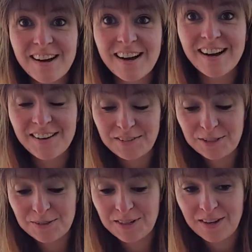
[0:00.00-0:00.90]
I'm
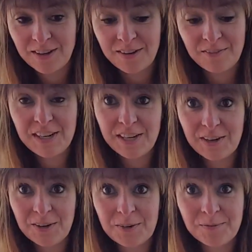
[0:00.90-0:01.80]
doing a
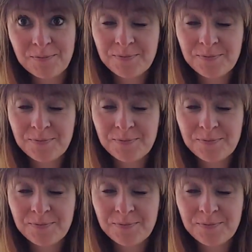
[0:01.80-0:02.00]
video